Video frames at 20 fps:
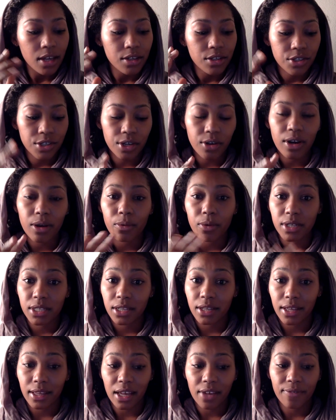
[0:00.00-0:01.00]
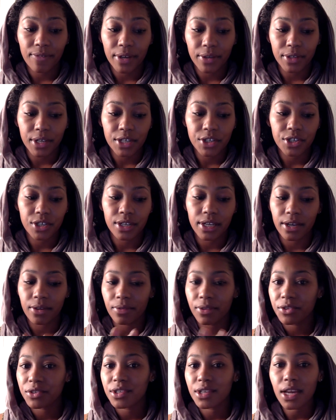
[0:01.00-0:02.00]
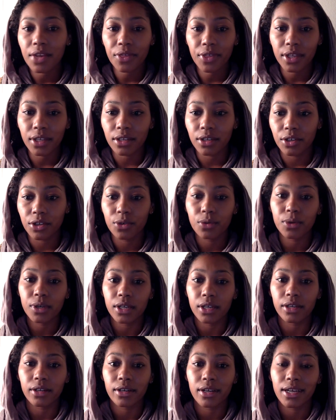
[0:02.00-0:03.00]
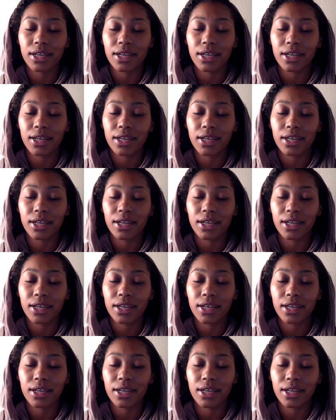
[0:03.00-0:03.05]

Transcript: So I want to lay that foundation down. There's nothing new here.